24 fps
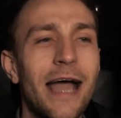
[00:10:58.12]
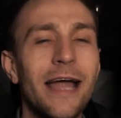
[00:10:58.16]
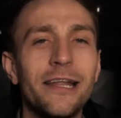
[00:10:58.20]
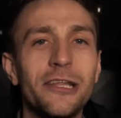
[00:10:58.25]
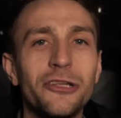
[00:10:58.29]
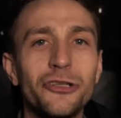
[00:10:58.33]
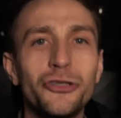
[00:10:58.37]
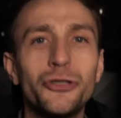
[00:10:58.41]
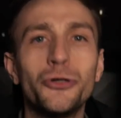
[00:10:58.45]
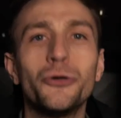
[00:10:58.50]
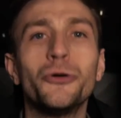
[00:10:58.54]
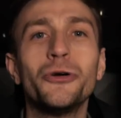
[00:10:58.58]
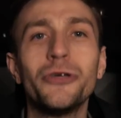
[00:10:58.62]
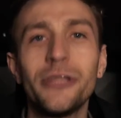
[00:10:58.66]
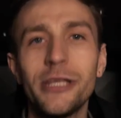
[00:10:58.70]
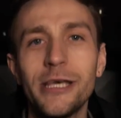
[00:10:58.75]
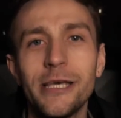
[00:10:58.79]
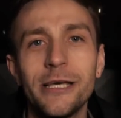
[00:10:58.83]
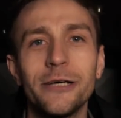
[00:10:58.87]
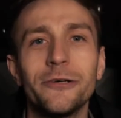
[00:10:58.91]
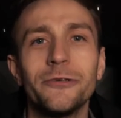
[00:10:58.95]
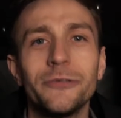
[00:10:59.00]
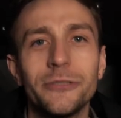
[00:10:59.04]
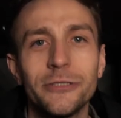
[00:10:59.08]
and enjoy the
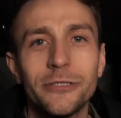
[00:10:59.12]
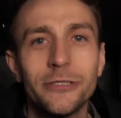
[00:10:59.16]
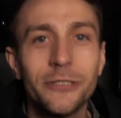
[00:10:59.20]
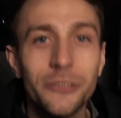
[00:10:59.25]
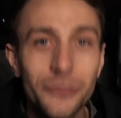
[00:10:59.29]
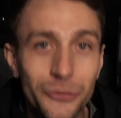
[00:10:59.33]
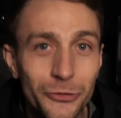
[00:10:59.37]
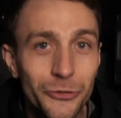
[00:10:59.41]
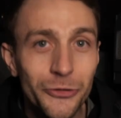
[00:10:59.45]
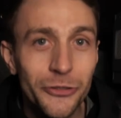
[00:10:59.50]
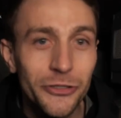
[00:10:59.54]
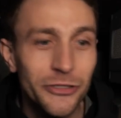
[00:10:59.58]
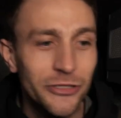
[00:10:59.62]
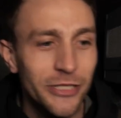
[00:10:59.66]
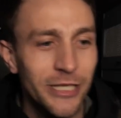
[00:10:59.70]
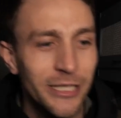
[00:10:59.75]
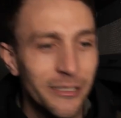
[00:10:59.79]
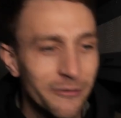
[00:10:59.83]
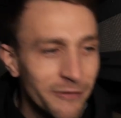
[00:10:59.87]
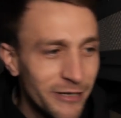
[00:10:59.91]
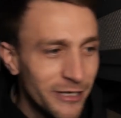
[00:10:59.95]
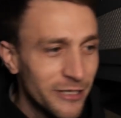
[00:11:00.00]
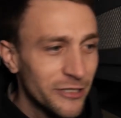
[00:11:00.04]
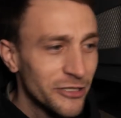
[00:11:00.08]
hills and enjoy the
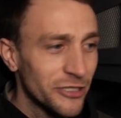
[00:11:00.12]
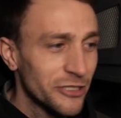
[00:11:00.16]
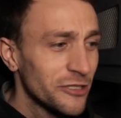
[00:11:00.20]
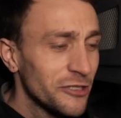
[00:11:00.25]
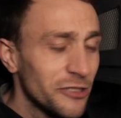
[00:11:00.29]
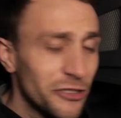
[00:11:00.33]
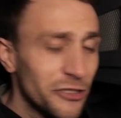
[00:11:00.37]
scenery and just